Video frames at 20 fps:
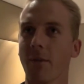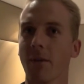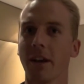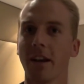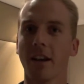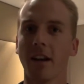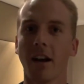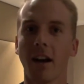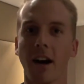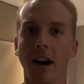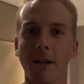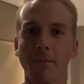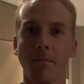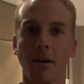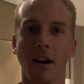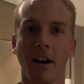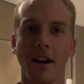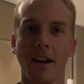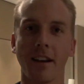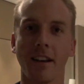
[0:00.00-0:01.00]
We had a hot
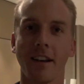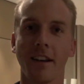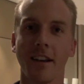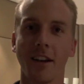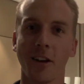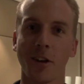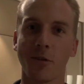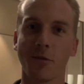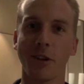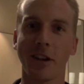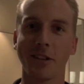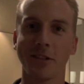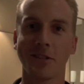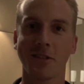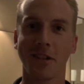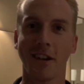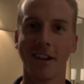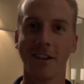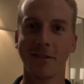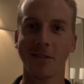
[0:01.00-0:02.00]
pot
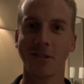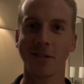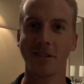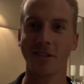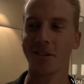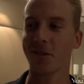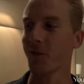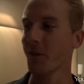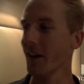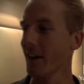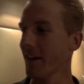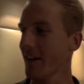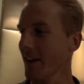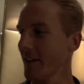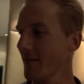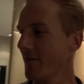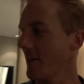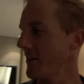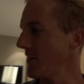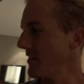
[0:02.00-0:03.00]
restaurant, which is cool. We got a
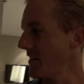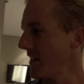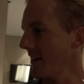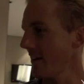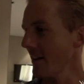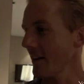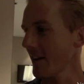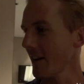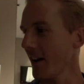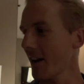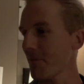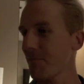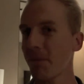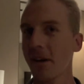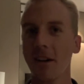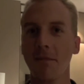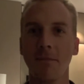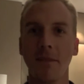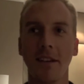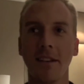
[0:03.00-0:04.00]
nice vegetarian hot
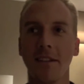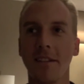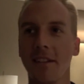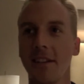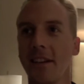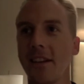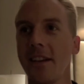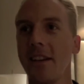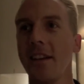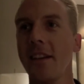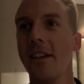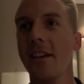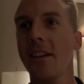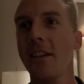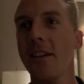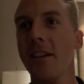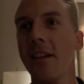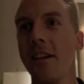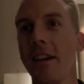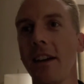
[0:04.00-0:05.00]
pot meal,
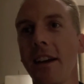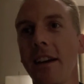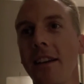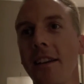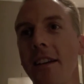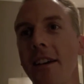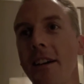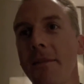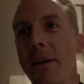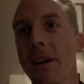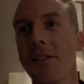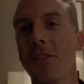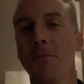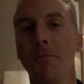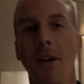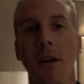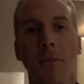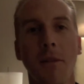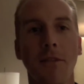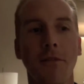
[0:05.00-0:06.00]
and about
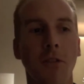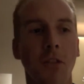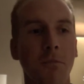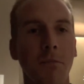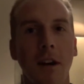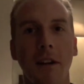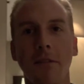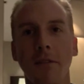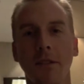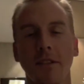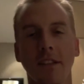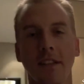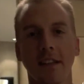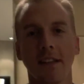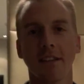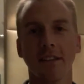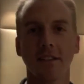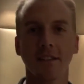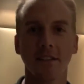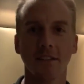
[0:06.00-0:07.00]
to my before bed
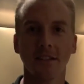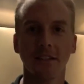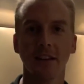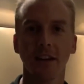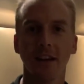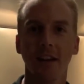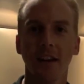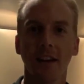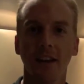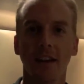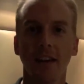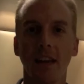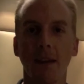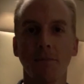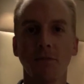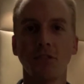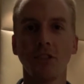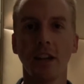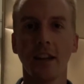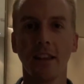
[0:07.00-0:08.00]
routine to
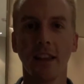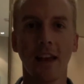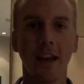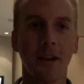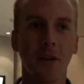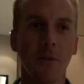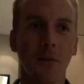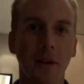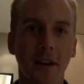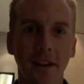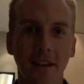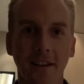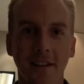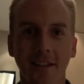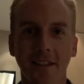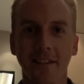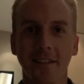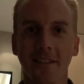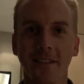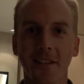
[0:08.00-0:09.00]
keep jet lag away.
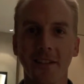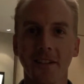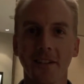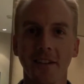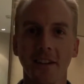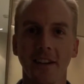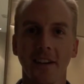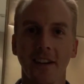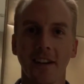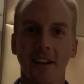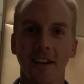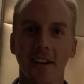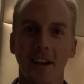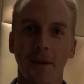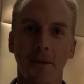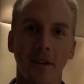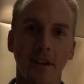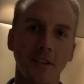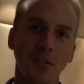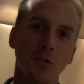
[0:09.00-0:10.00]
So
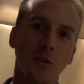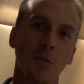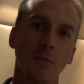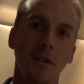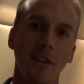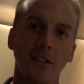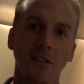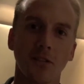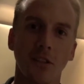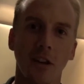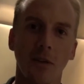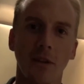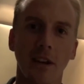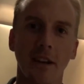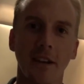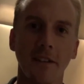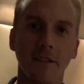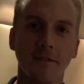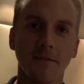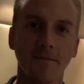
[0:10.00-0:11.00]
come on and join me, I'll show you what I
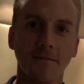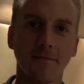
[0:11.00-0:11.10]
do.